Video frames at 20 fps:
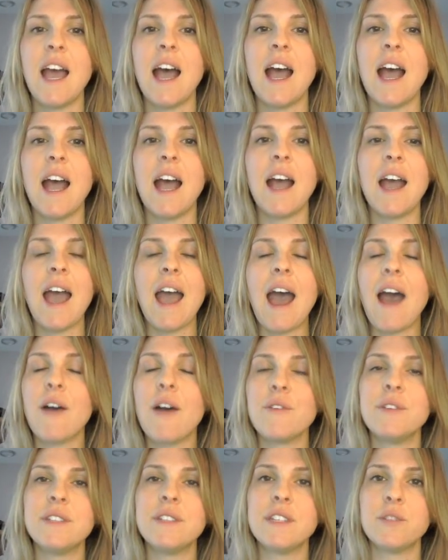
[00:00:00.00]

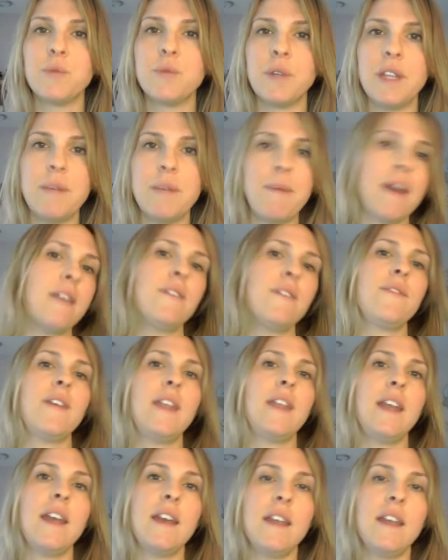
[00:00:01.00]
how this has really
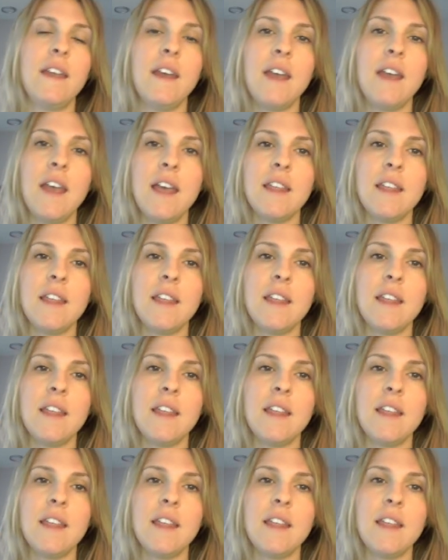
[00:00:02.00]
benefited